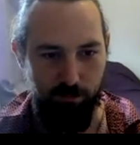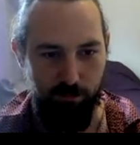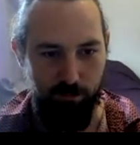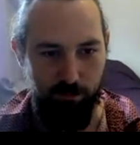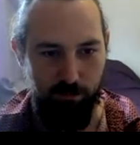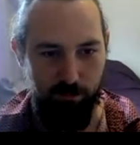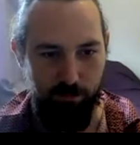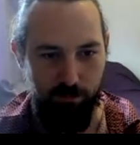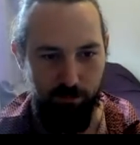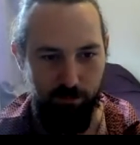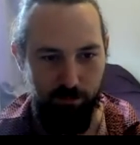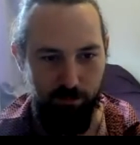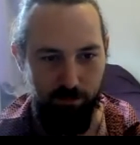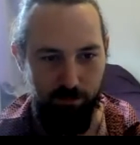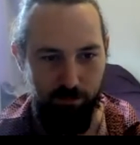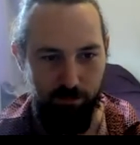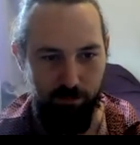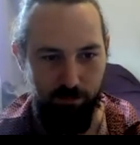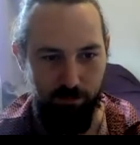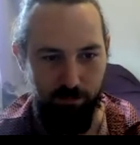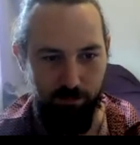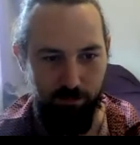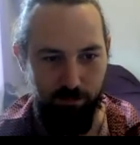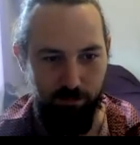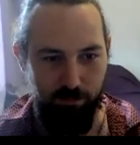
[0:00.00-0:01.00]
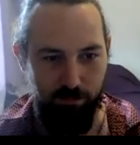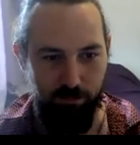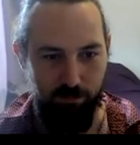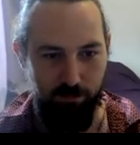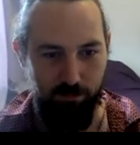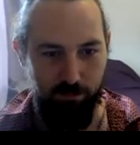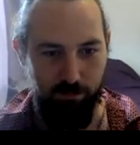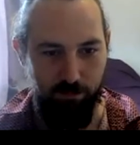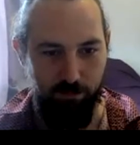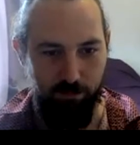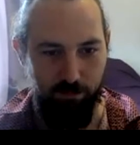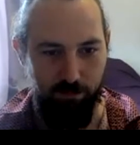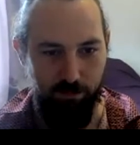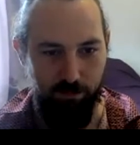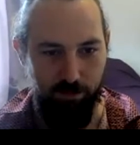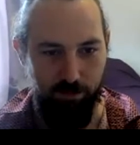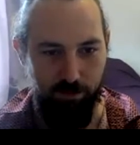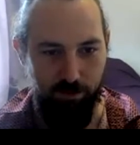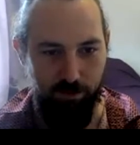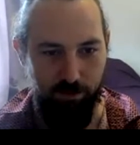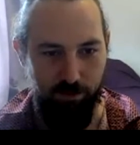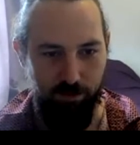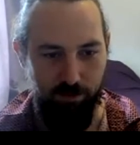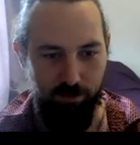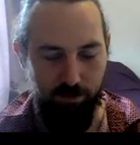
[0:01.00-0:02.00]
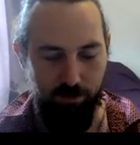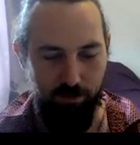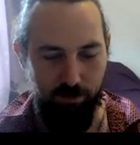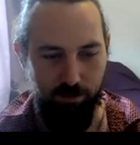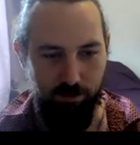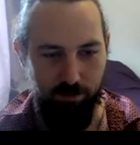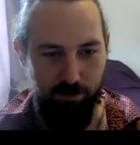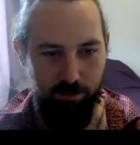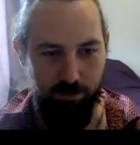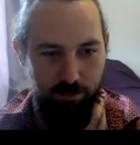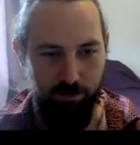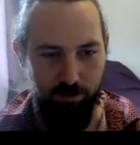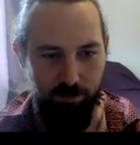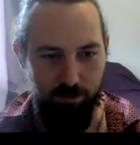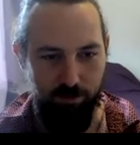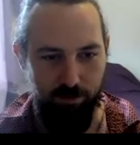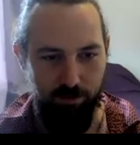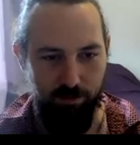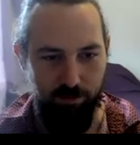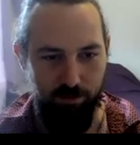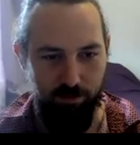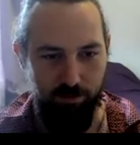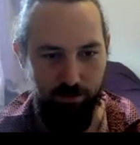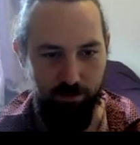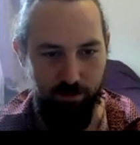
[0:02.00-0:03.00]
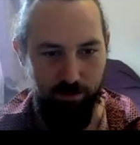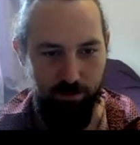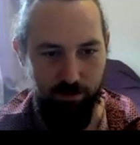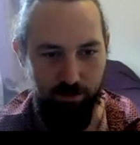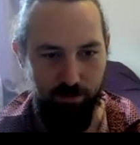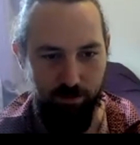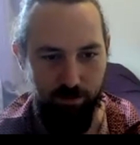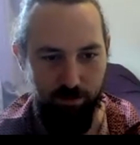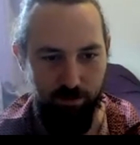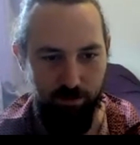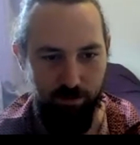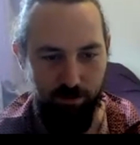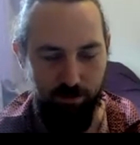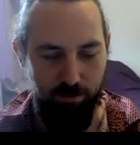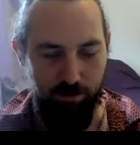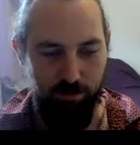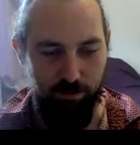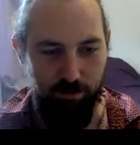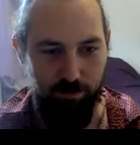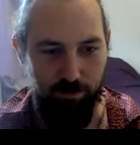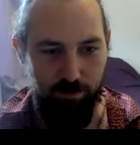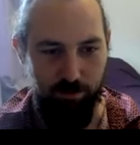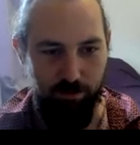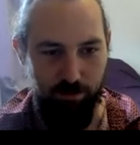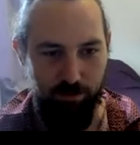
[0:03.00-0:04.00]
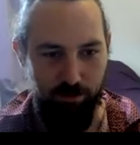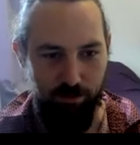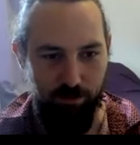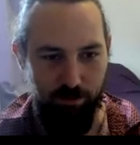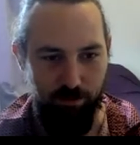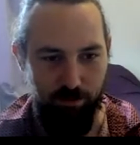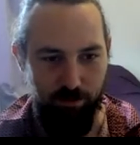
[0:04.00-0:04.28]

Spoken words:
The person shown says nothing.